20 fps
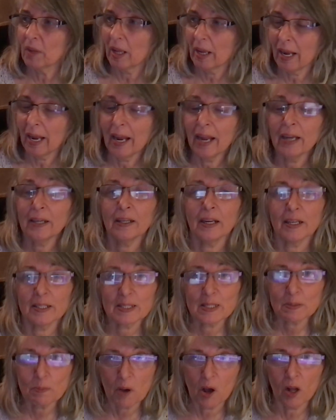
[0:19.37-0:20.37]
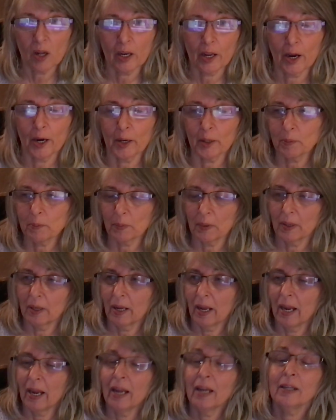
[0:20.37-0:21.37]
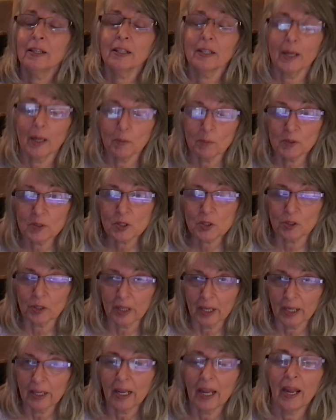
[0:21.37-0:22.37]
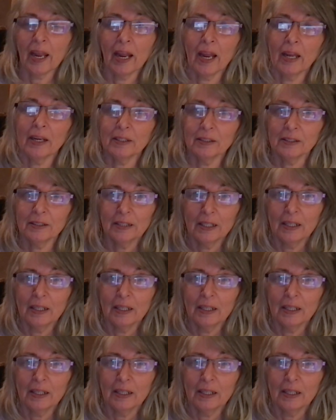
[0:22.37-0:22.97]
and a small harp and a double string. And